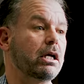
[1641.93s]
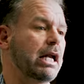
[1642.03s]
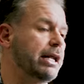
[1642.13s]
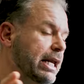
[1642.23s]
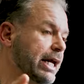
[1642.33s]

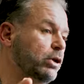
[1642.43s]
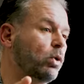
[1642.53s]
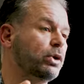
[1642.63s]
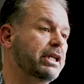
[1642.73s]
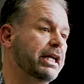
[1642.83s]
Not that I
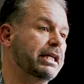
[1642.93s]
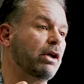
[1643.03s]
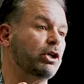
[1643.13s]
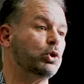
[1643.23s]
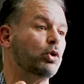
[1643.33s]
told, didn't
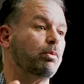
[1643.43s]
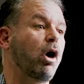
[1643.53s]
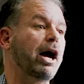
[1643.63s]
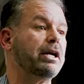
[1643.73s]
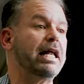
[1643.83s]
tell the truth
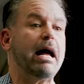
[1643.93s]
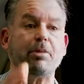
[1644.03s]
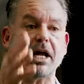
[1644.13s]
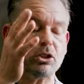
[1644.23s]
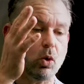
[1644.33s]
prior to that,
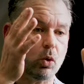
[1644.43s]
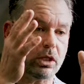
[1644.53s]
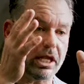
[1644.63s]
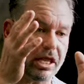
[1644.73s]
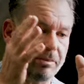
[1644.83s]
but I
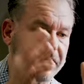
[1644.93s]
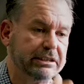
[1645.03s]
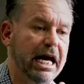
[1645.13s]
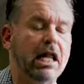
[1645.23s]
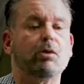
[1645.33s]
told them
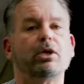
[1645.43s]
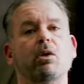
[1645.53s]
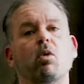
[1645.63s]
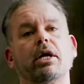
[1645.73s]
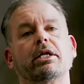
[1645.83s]
exactly what
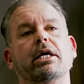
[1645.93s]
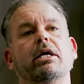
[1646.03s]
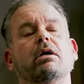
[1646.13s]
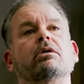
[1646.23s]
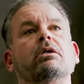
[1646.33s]
they wanted to
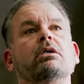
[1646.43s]
hear,